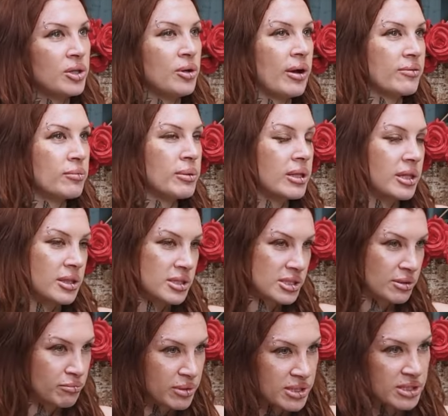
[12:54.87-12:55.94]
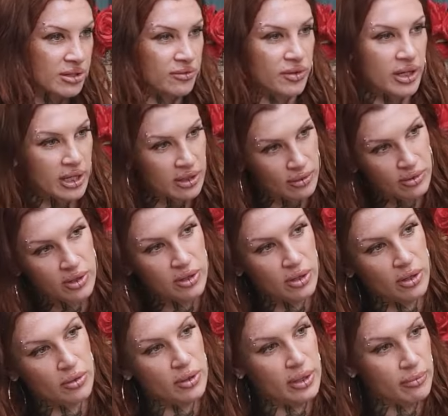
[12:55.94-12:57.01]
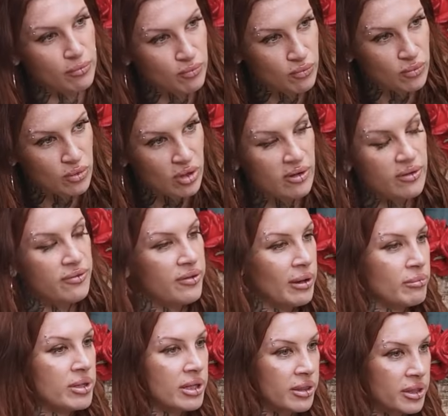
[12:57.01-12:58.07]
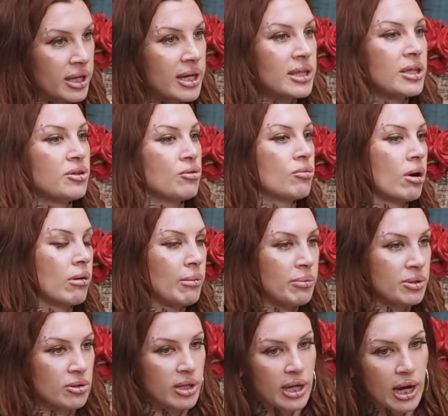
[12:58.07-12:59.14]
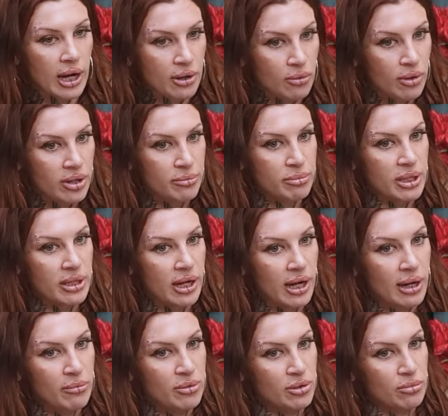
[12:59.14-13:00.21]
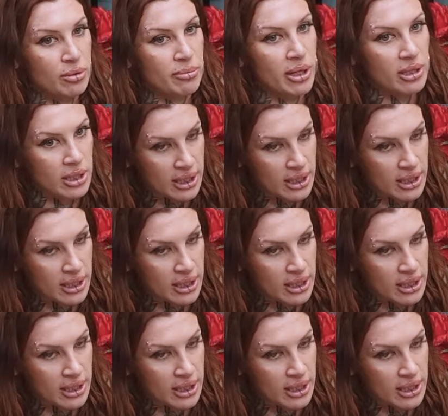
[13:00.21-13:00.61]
have to be like the submissive, like, you know, like, feminine thing, and then you grow up and you're like, I don't want to be that. I'm going to rebel